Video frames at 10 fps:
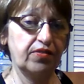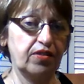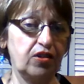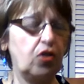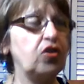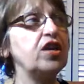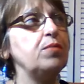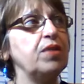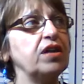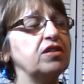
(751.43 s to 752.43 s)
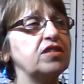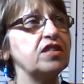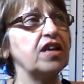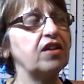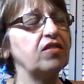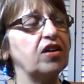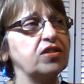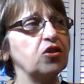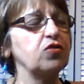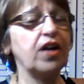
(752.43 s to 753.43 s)
Now you email it to a
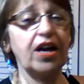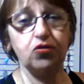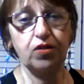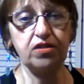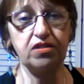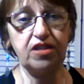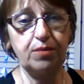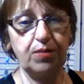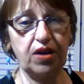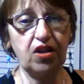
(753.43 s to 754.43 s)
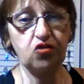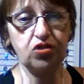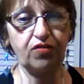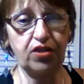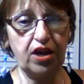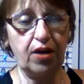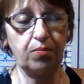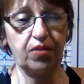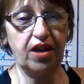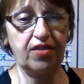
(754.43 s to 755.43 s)
certain email address for them,
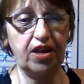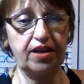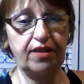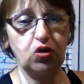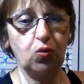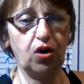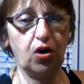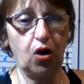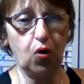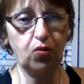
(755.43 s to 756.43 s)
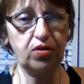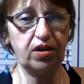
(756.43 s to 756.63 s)
and then it gives you a code.